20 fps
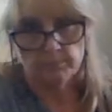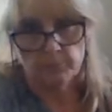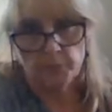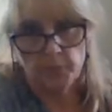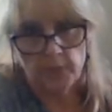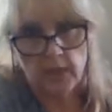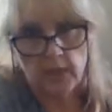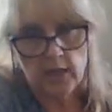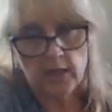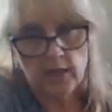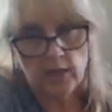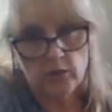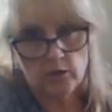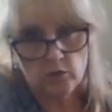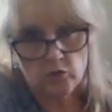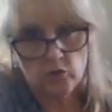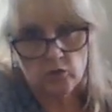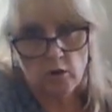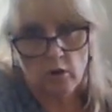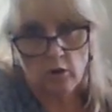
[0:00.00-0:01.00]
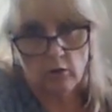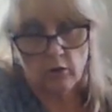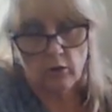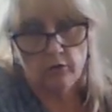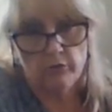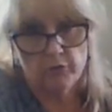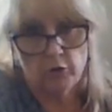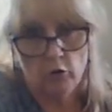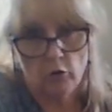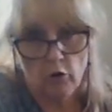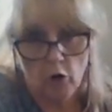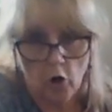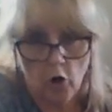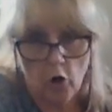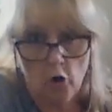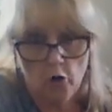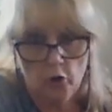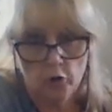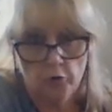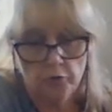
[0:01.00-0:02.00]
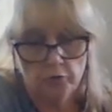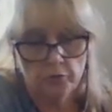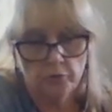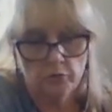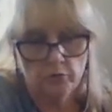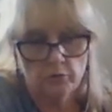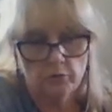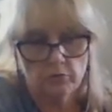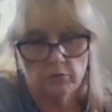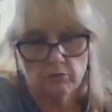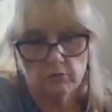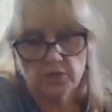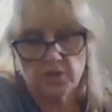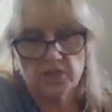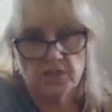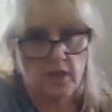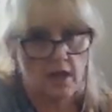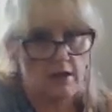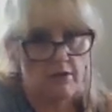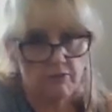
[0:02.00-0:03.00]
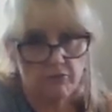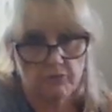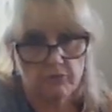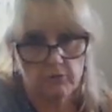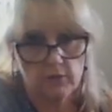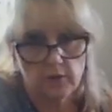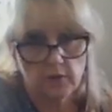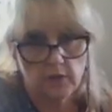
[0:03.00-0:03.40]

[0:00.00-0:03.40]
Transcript: being in control of your own stuff.